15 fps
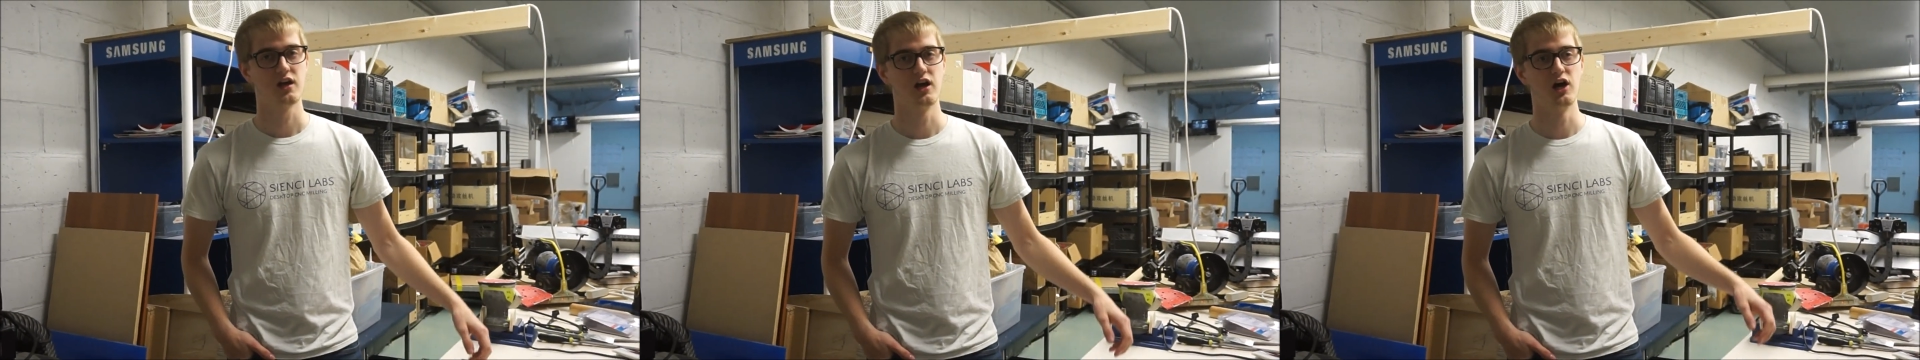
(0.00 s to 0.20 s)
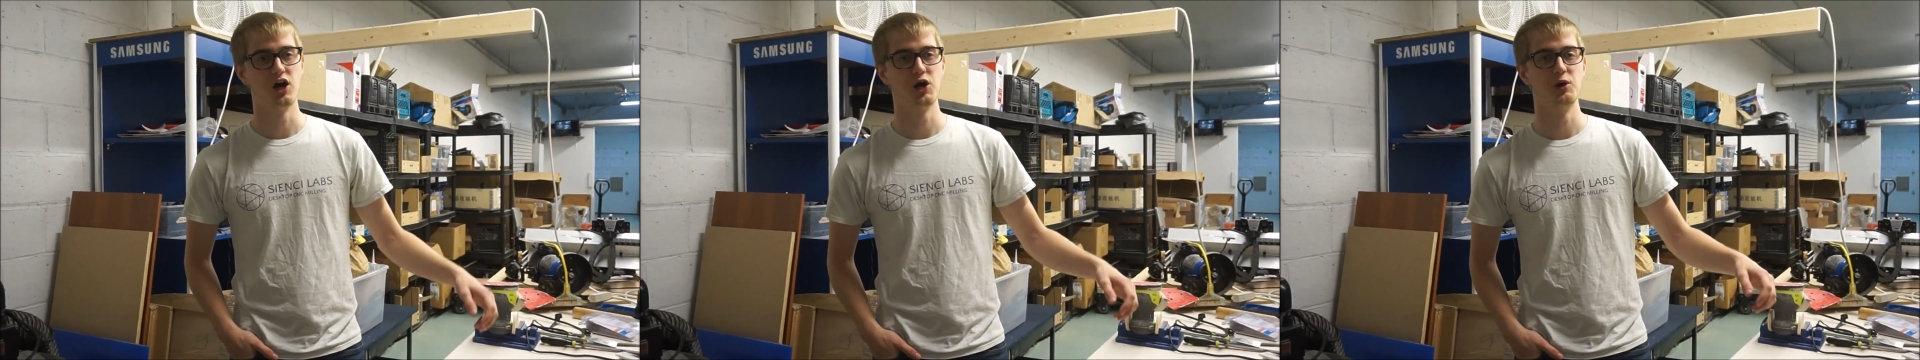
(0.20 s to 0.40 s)

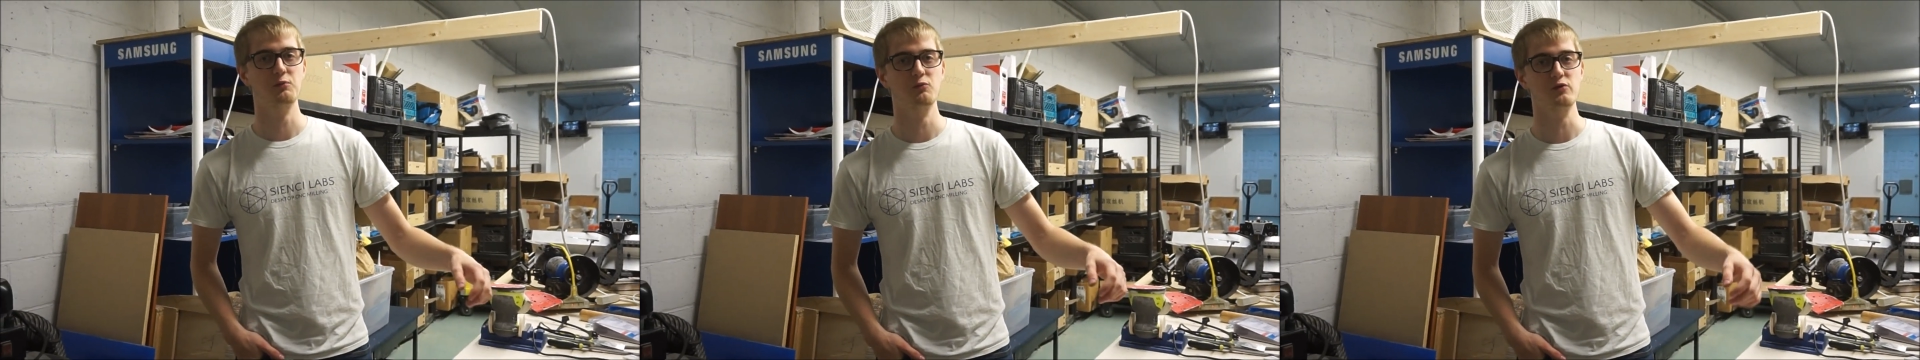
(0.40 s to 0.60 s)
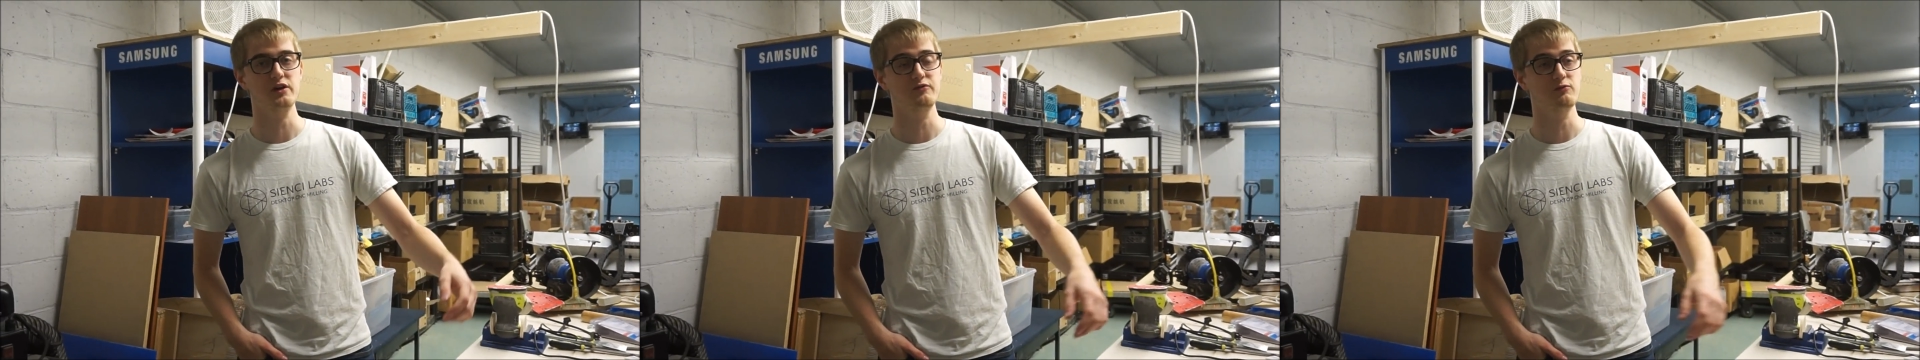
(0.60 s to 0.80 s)

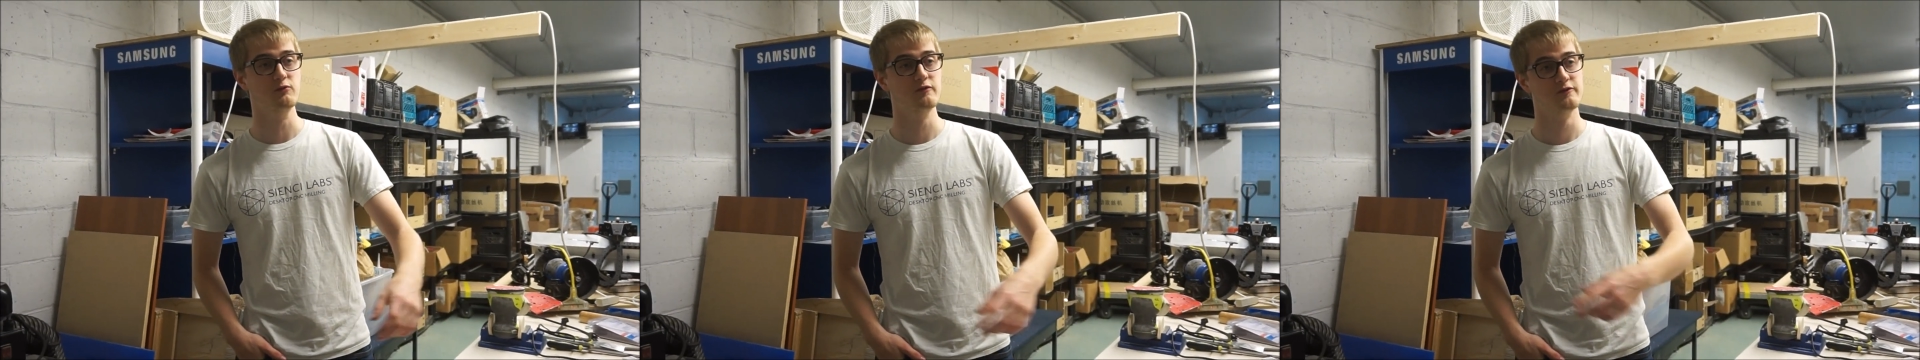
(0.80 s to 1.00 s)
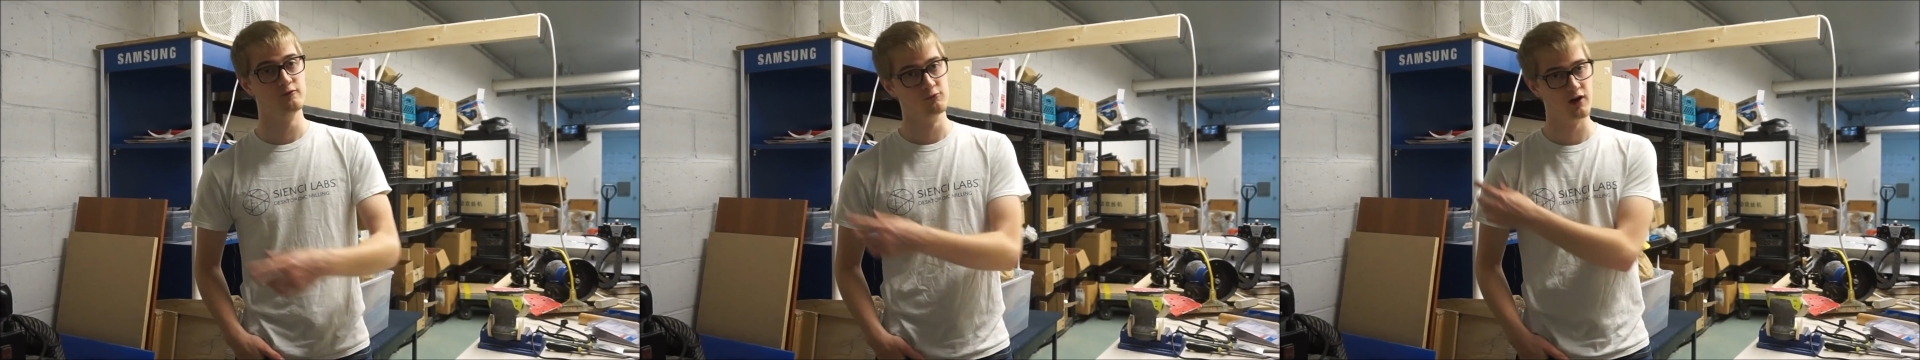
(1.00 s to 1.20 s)
Um, we
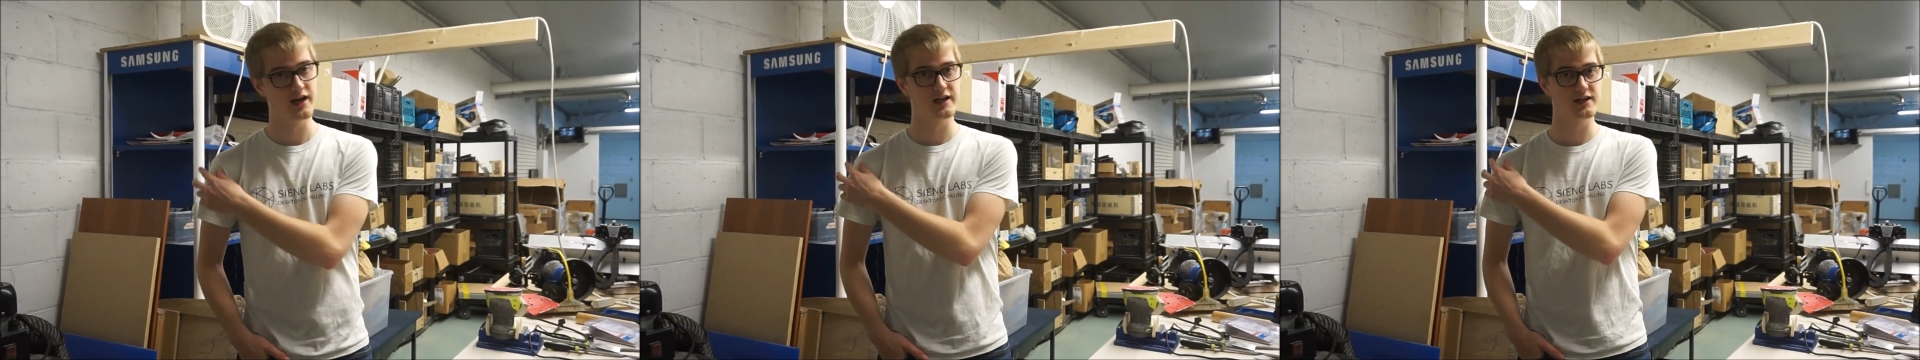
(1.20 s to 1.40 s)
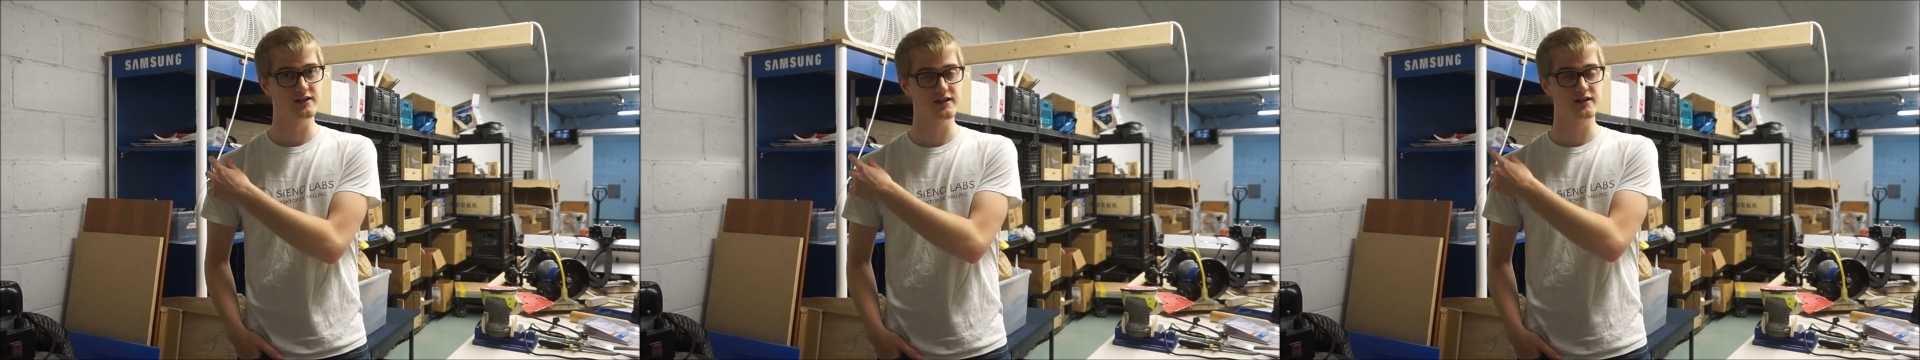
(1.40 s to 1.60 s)

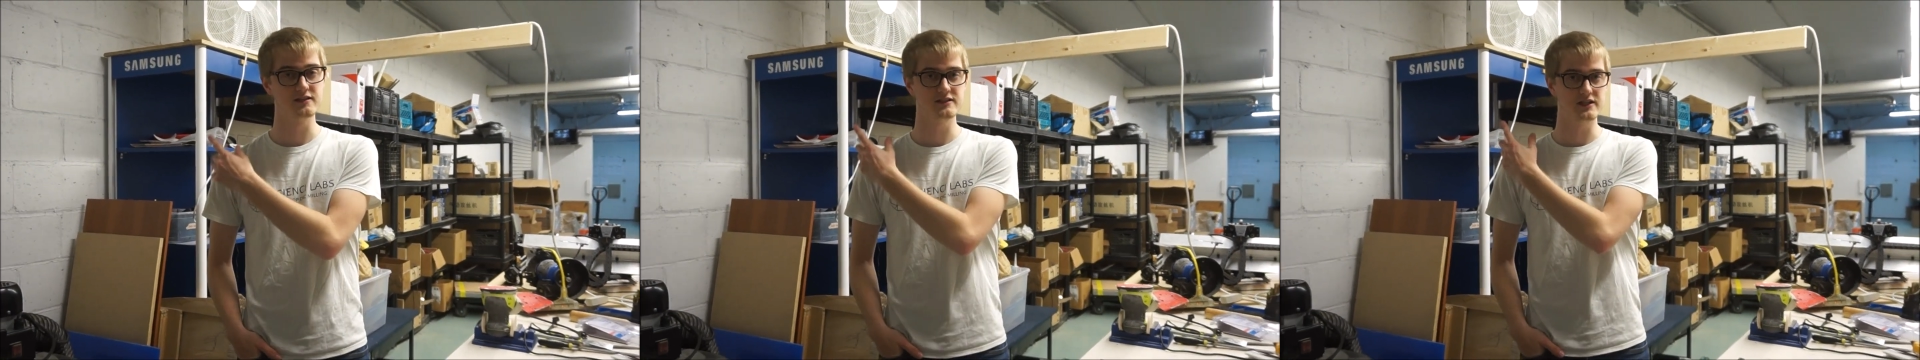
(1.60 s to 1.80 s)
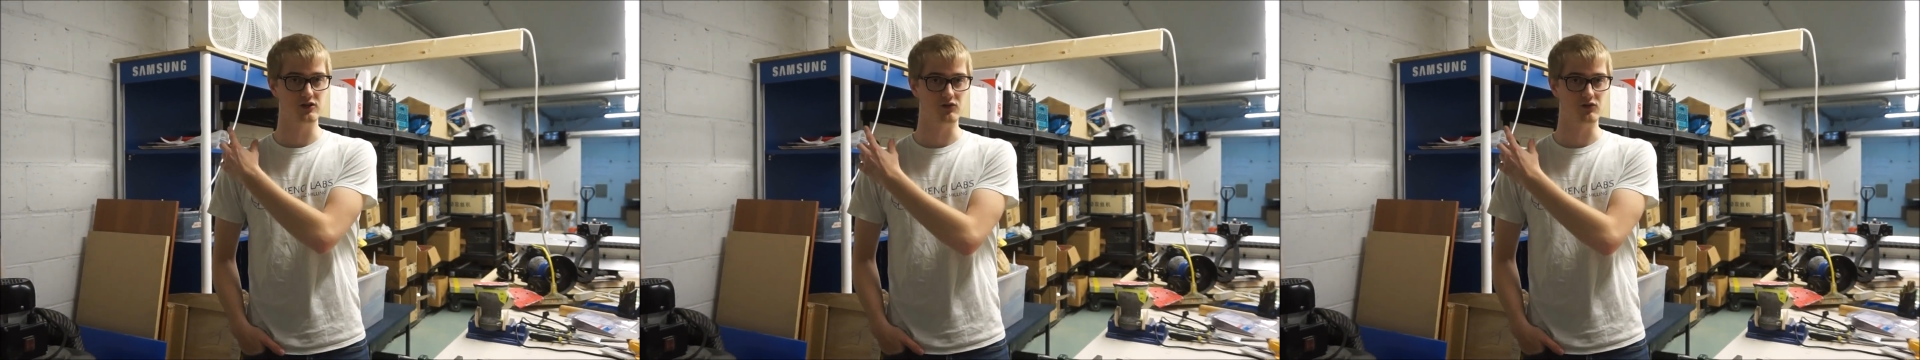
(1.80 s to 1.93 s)
regularly